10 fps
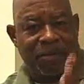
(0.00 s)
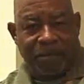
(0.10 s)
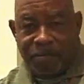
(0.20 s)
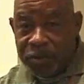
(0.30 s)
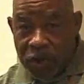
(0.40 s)

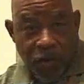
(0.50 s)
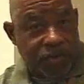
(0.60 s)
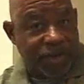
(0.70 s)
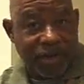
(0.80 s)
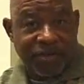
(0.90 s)
no
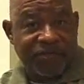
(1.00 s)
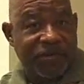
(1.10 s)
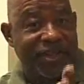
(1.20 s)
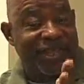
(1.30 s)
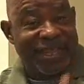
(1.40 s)
good
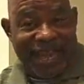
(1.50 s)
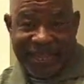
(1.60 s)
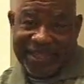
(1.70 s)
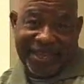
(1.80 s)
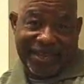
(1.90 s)
for
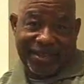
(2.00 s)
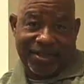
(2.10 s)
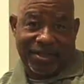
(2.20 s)
nothing